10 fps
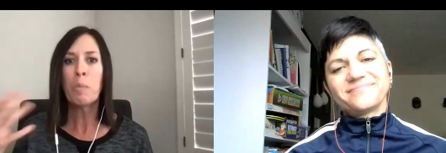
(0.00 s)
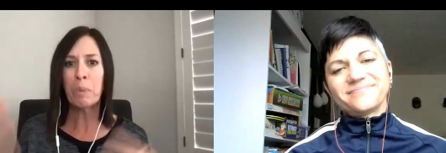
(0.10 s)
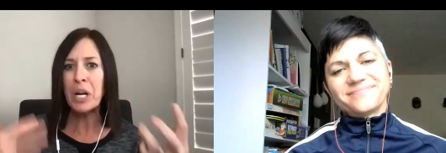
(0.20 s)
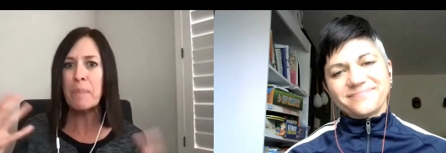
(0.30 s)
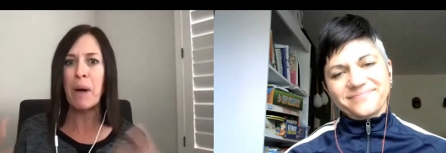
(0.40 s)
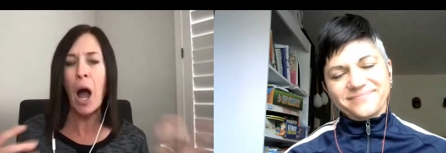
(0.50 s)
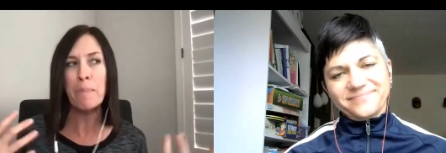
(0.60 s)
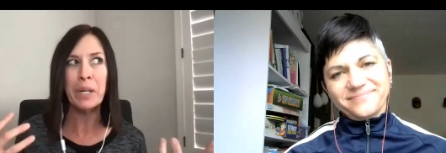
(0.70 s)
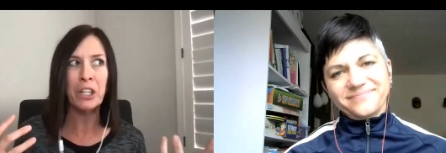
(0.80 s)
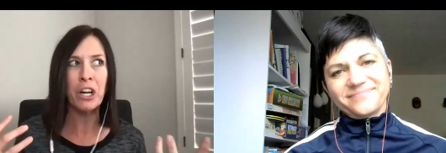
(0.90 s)
Speaker 1: pretty
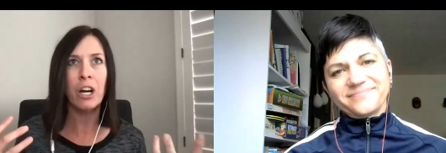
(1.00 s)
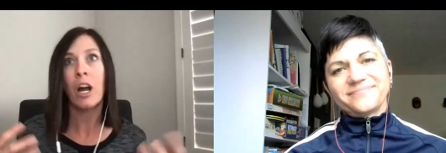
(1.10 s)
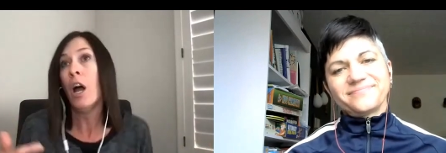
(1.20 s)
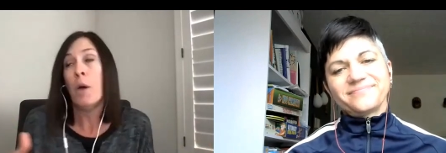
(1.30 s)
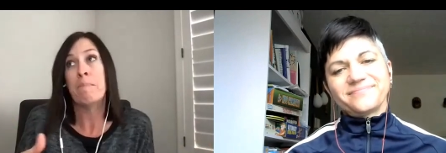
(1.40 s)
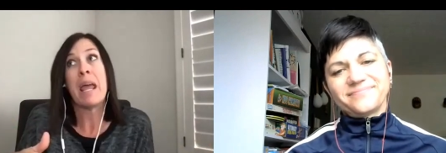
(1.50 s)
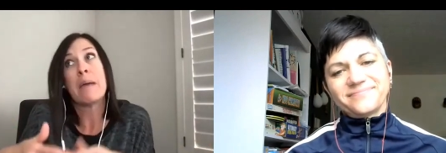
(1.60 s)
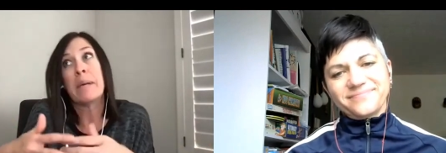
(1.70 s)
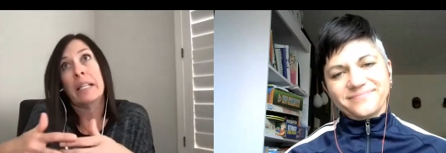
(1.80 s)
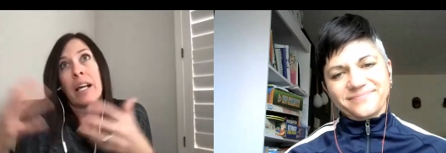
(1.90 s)
popular.
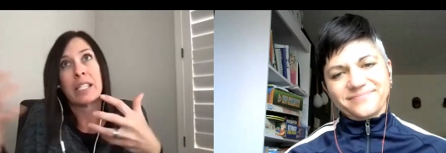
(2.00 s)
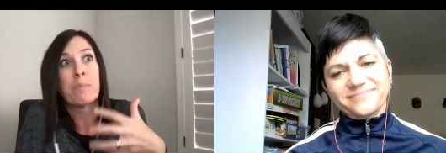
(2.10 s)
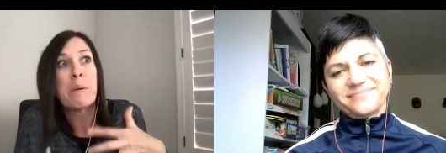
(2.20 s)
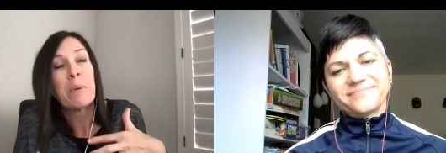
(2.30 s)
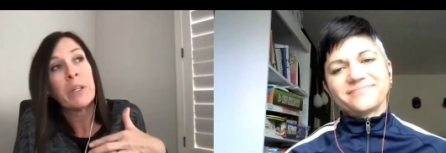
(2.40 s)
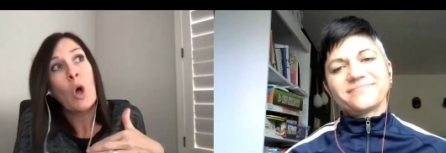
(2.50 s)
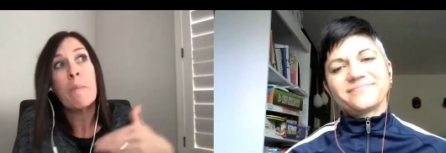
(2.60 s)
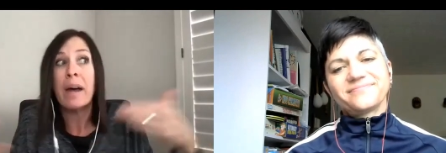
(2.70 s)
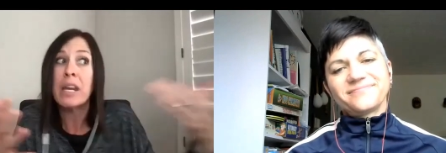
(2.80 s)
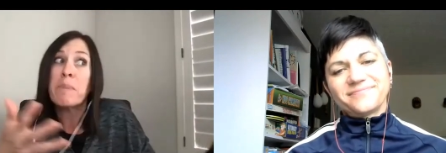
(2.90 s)
Maybe lots of people know
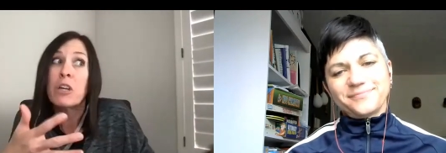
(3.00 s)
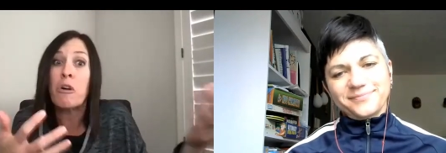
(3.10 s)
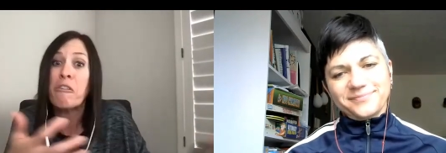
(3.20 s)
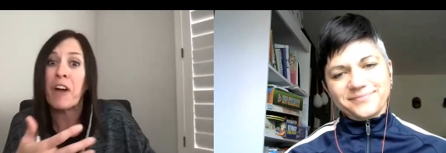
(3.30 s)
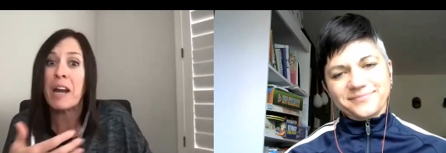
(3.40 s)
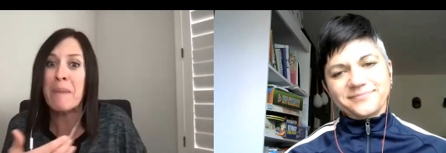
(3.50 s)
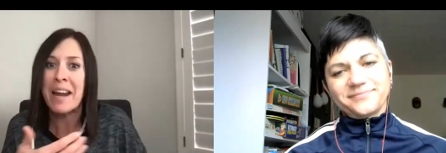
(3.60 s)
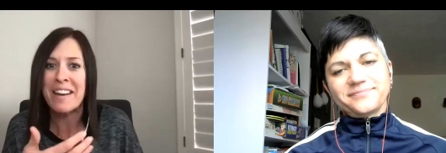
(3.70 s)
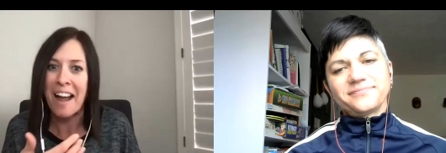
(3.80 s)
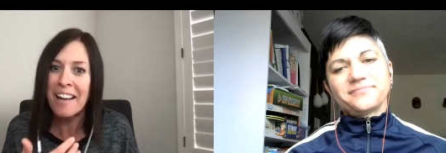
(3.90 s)
about it, but your friend
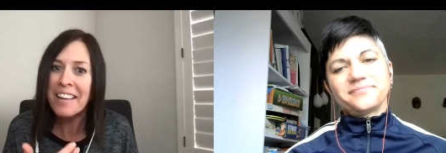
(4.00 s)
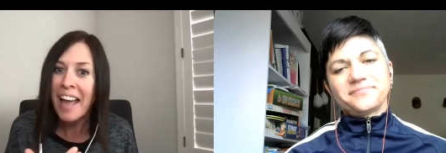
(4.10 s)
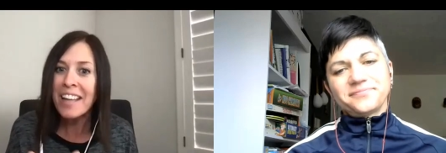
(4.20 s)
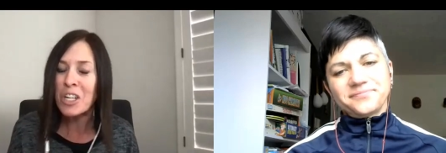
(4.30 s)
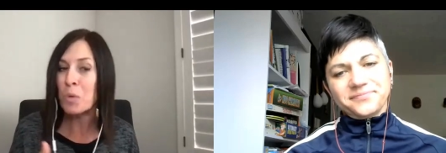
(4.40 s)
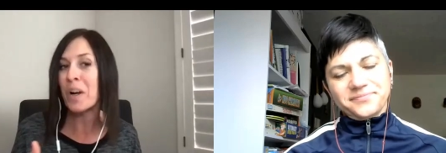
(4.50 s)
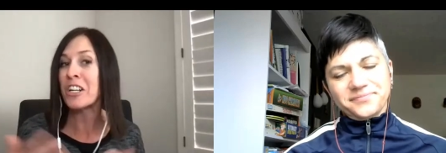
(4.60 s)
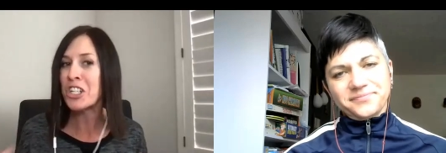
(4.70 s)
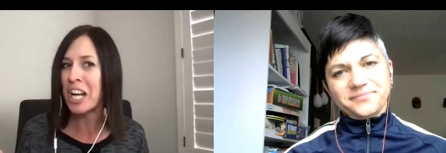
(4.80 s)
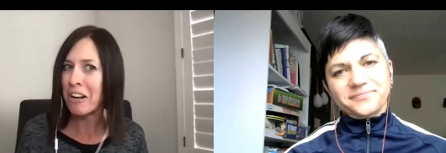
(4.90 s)
might not yet, and you want to
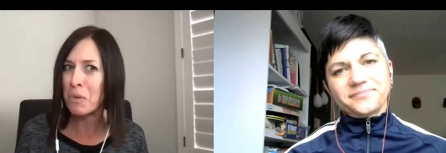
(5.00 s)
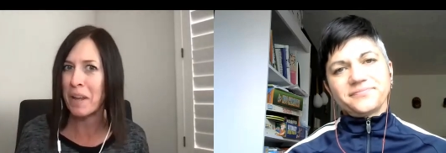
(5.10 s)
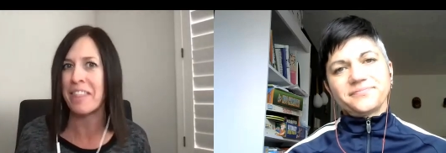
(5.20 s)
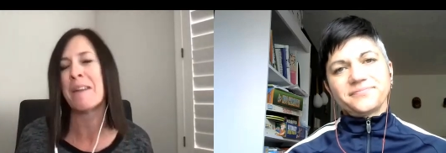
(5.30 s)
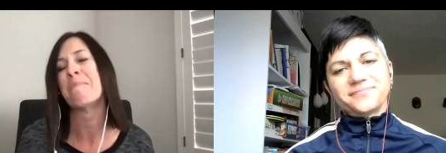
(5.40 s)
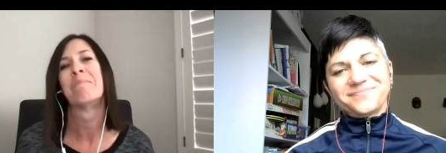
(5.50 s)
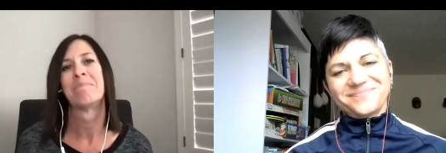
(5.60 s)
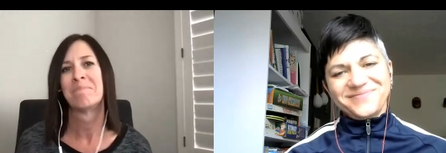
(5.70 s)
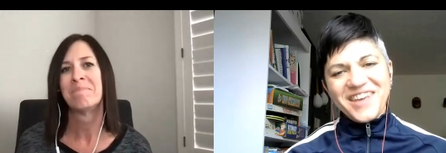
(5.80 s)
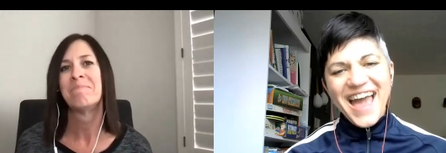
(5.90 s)
share it with them.
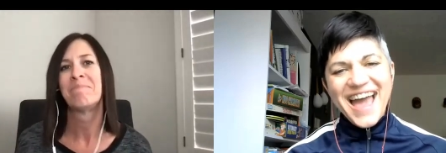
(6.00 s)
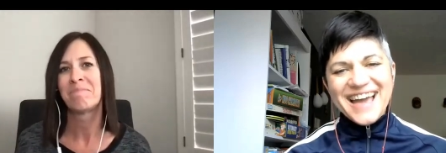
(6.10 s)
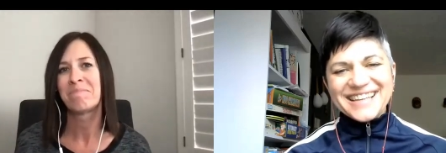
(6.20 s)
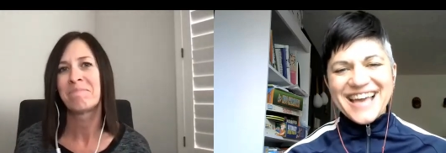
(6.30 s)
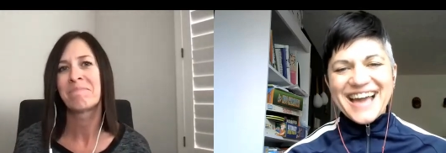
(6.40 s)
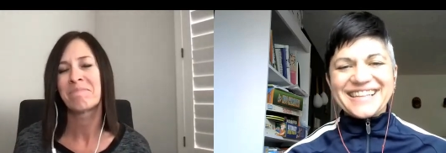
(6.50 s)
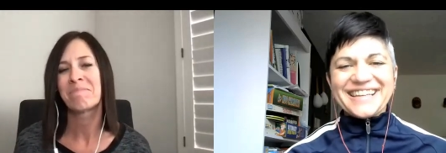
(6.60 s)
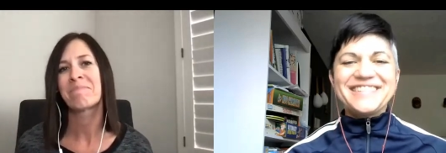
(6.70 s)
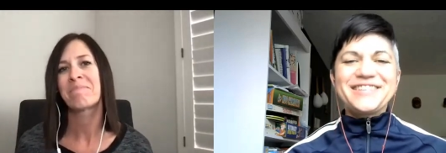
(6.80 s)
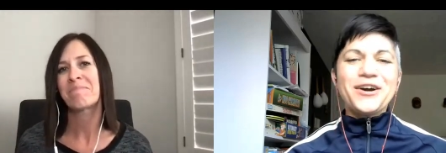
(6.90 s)
Speaker 2: Yeah,
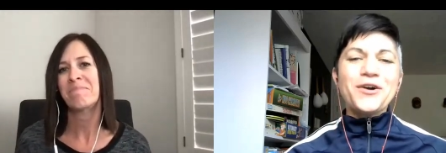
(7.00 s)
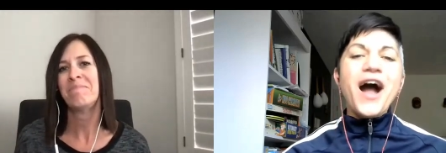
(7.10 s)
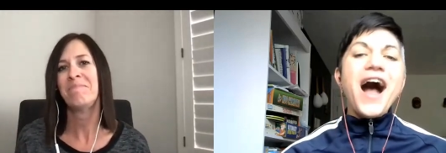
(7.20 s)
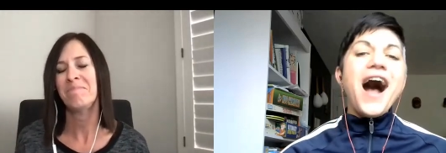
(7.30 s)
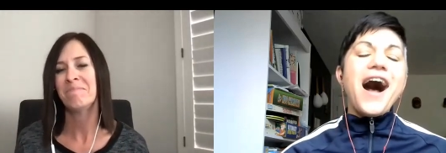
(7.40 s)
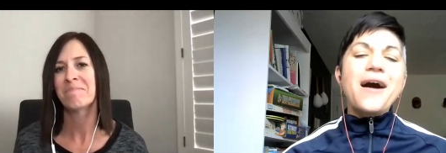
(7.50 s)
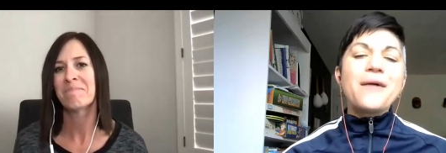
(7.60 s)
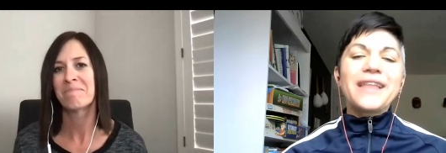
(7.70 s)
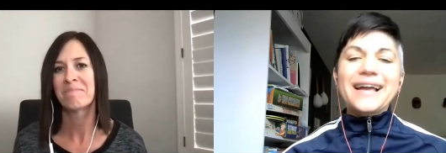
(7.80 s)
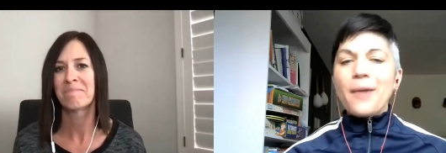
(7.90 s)
exactly. So
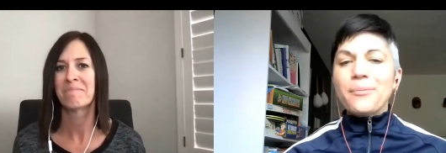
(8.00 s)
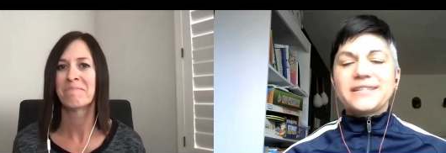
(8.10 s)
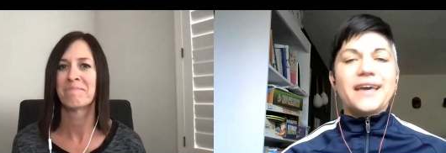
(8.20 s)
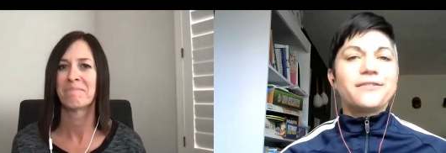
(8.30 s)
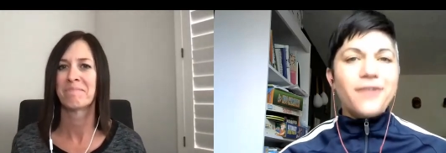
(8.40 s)
like Aubrey said,